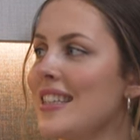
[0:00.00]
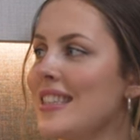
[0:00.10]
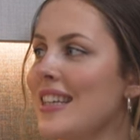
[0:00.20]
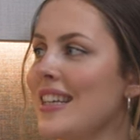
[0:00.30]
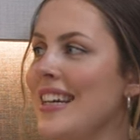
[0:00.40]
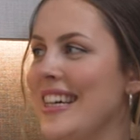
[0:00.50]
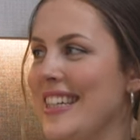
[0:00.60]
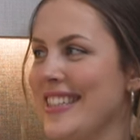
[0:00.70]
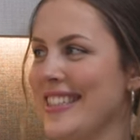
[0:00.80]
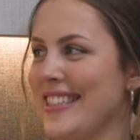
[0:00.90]
I see.
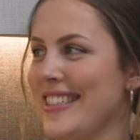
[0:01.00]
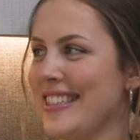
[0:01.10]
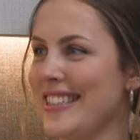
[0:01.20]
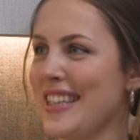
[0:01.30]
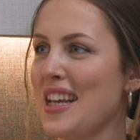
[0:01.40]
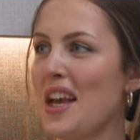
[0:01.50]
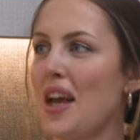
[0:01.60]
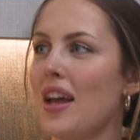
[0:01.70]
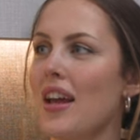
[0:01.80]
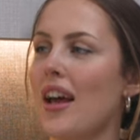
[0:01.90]
It's,
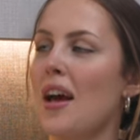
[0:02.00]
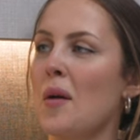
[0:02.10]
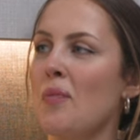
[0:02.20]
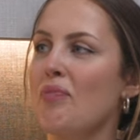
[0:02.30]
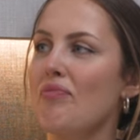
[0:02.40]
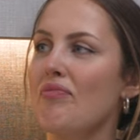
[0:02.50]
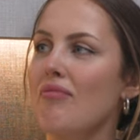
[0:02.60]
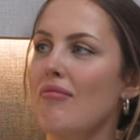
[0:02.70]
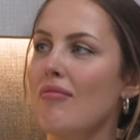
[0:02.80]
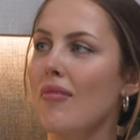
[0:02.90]

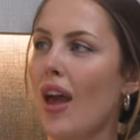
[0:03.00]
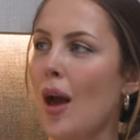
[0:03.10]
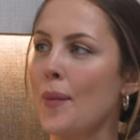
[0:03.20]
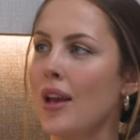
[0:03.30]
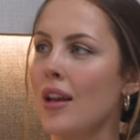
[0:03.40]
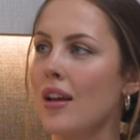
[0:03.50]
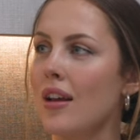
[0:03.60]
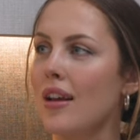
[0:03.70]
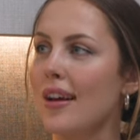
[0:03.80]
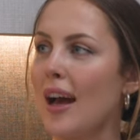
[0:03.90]
I mean,
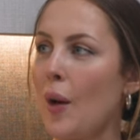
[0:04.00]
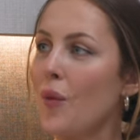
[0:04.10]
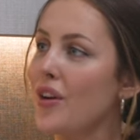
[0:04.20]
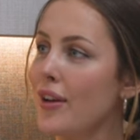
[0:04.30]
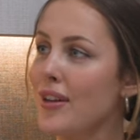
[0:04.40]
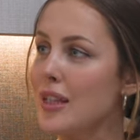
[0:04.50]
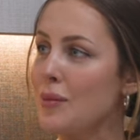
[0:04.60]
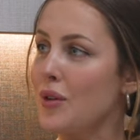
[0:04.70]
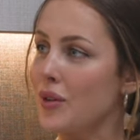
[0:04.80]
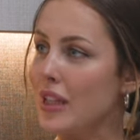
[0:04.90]
I'm working on
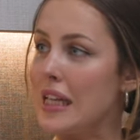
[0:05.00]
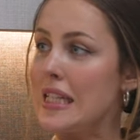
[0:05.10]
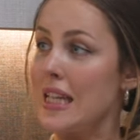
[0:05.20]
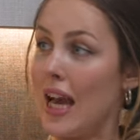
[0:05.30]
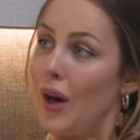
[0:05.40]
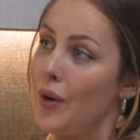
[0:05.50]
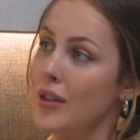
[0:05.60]
some new things now.